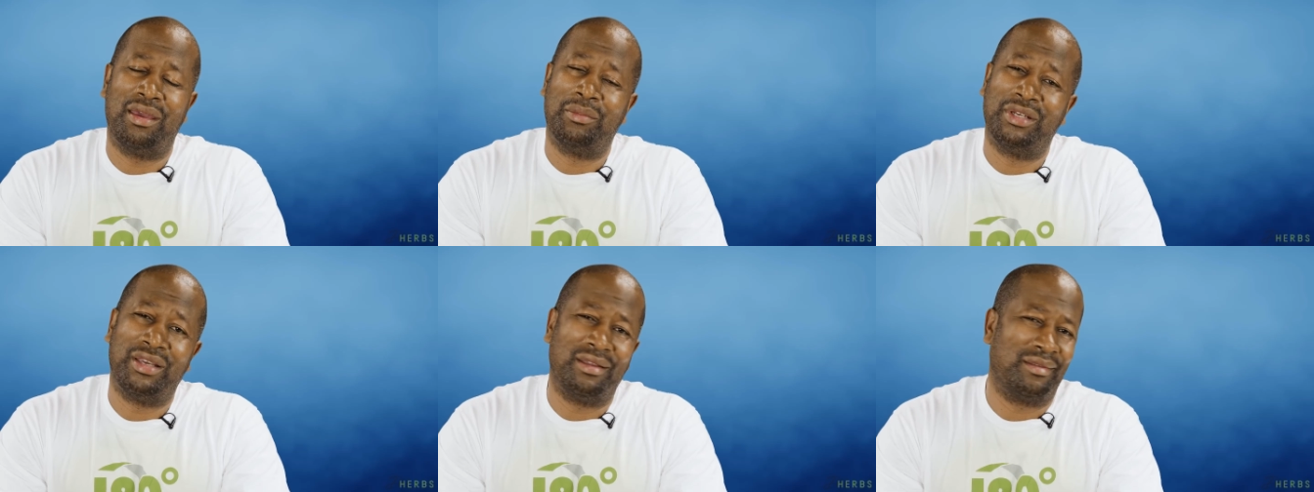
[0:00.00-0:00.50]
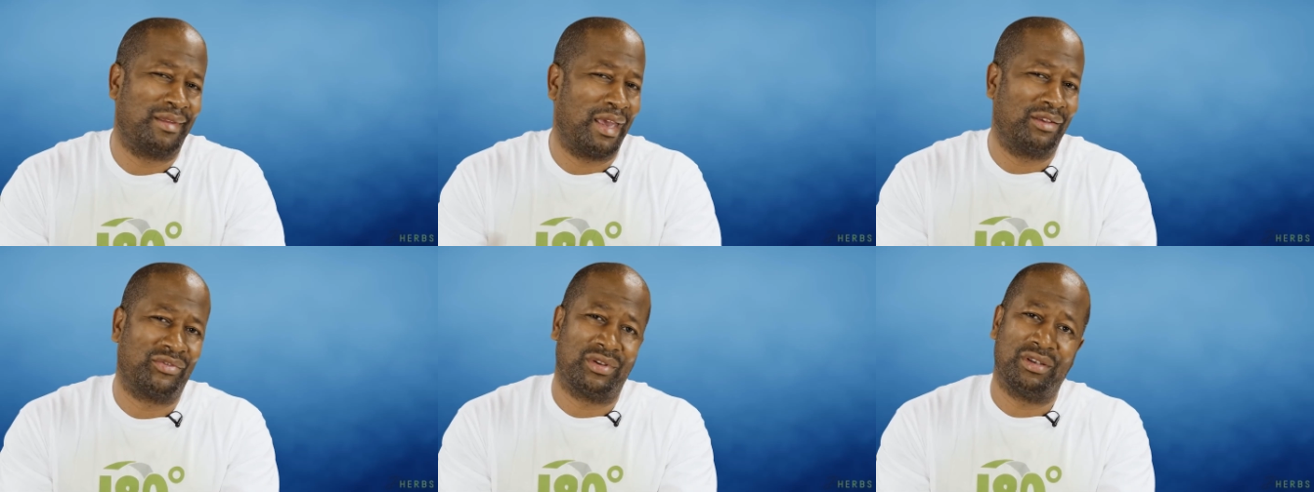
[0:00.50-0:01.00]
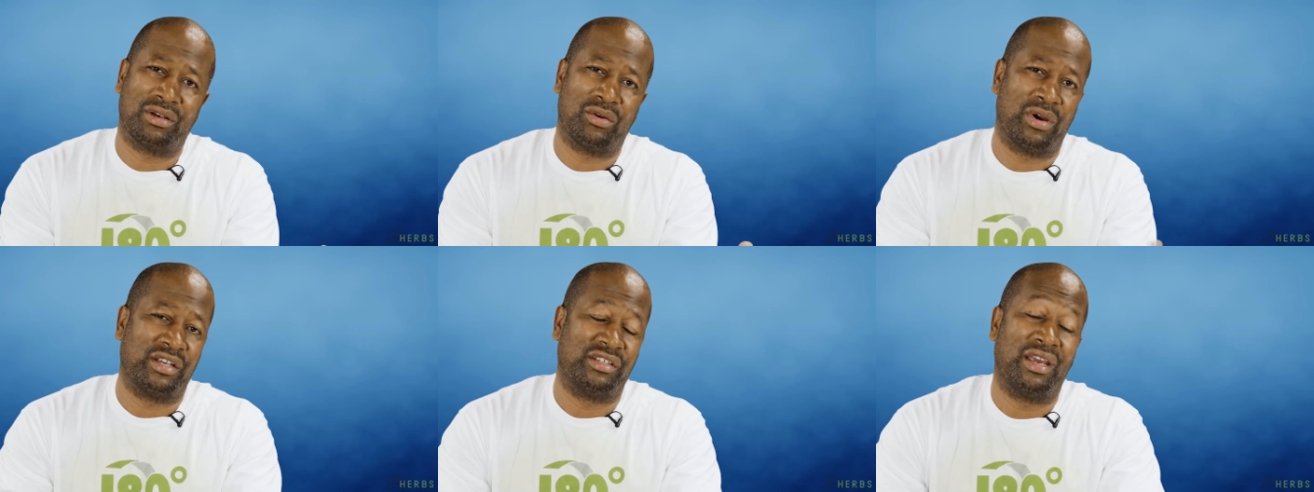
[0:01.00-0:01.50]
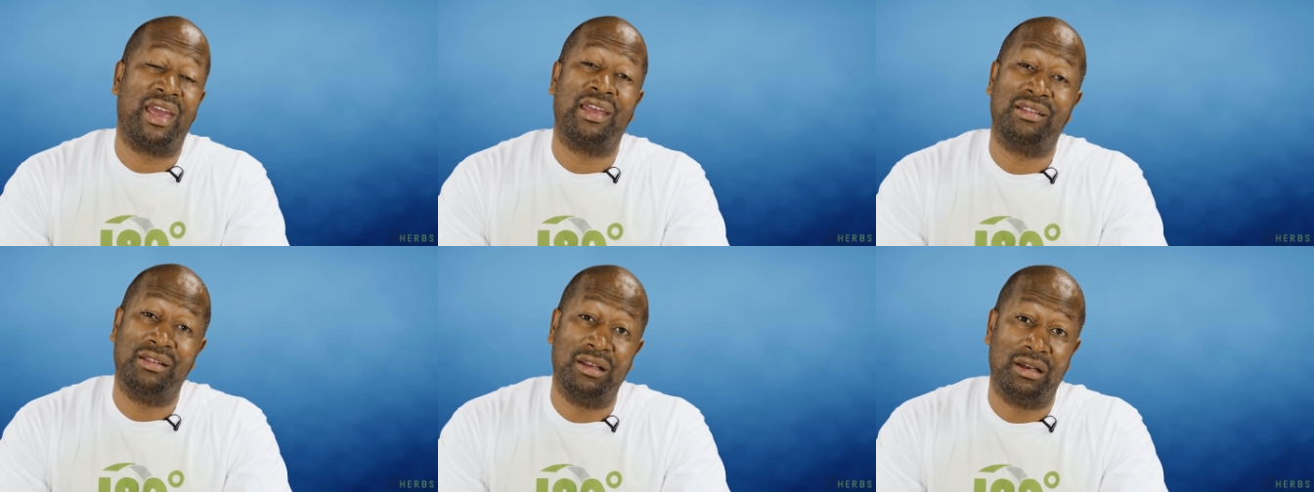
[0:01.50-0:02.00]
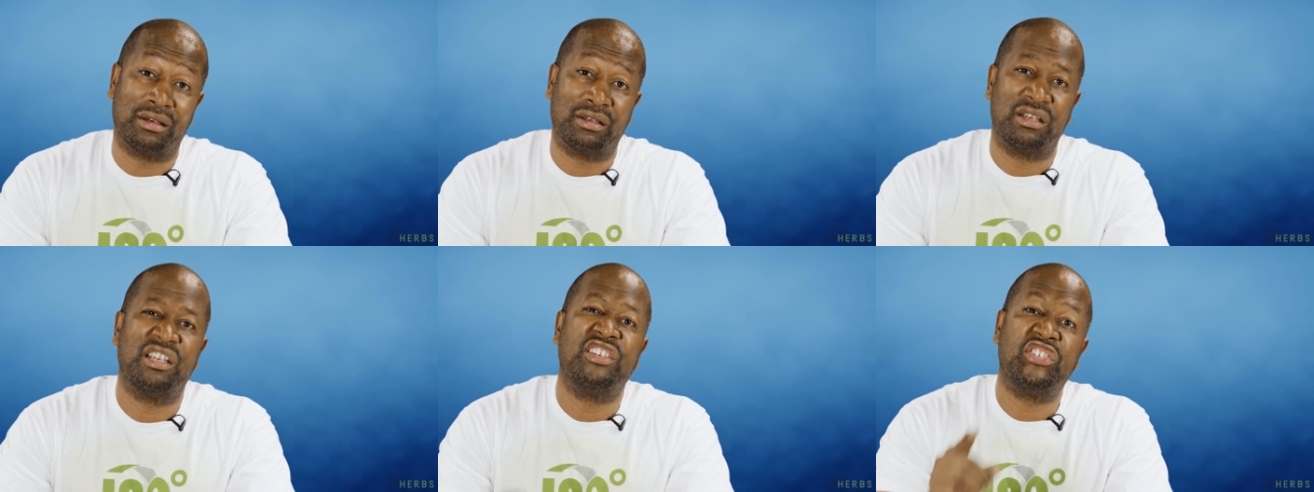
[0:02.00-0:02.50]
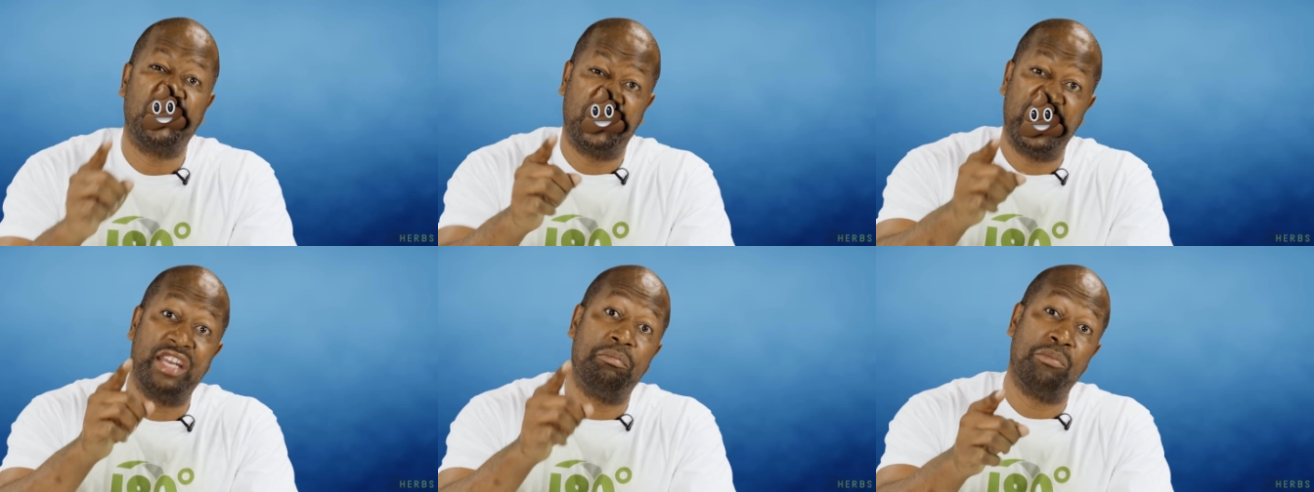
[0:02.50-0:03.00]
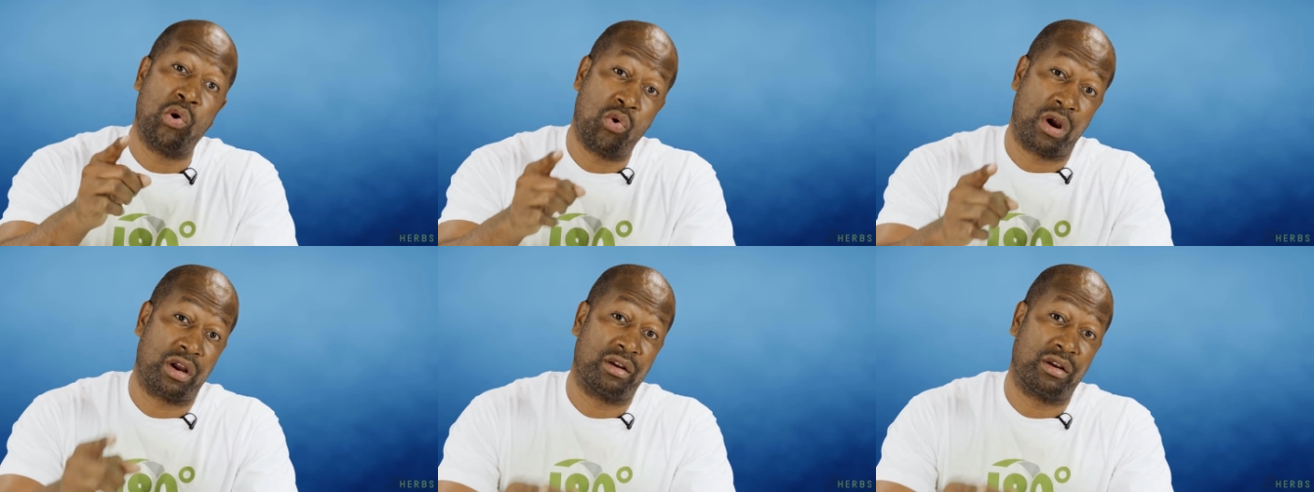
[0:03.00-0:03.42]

Emily, thanks for your question. And look, shit more.